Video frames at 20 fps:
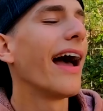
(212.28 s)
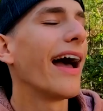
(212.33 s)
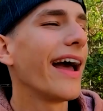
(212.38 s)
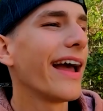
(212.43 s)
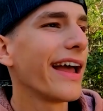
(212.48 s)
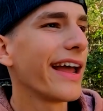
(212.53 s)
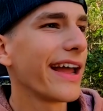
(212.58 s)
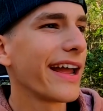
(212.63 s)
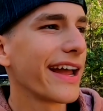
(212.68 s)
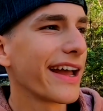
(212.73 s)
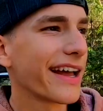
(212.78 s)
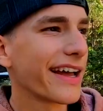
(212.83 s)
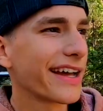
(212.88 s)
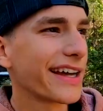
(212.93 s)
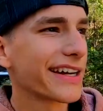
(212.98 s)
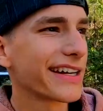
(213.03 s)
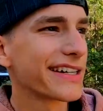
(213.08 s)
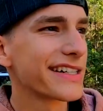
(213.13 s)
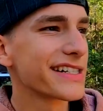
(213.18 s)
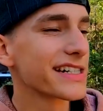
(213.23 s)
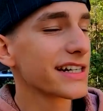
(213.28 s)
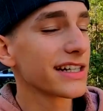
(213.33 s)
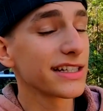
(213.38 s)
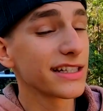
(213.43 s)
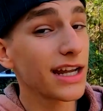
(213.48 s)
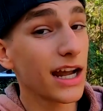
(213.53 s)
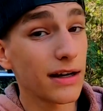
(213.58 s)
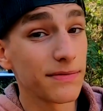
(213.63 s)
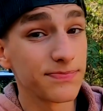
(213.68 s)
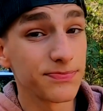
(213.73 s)
And
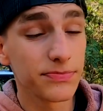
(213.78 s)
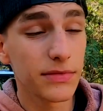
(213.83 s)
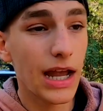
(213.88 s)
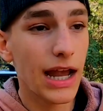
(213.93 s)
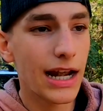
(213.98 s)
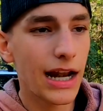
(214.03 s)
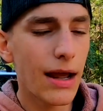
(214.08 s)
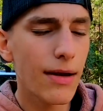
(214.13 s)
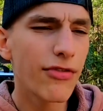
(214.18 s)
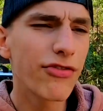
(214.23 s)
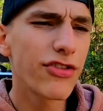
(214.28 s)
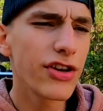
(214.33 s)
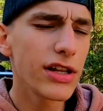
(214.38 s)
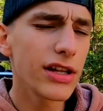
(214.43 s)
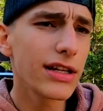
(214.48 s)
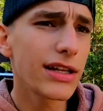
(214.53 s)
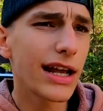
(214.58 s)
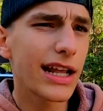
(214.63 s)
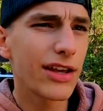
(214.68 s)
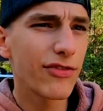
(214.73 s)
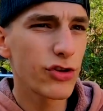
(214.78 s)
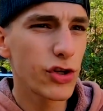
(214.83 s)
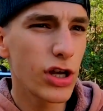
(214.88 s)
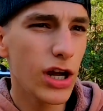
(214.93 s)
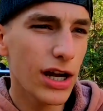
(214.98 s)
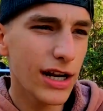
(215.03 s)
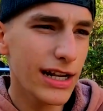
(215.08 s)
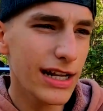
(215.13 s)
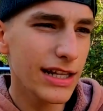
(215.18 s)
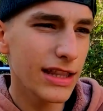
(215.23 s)
yeah, and I'm feeling like if you
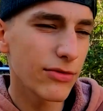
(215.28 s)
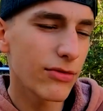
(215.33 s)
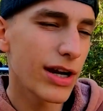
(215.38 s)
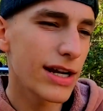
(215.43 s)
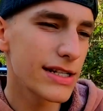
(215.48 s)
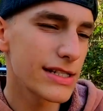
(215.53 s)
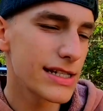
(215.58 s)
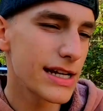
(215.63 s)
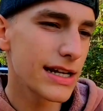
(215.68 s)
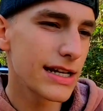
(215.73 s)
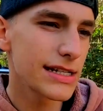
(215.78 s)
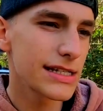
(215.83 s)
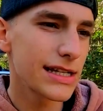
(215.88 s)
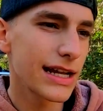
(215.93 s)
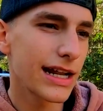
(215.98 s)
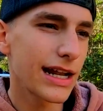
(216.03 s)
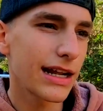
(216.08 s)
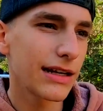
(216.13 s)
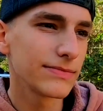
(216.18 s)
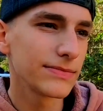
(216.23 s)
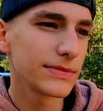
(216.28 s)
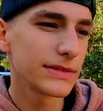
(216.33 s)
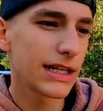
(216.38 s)
got it in the right settings, like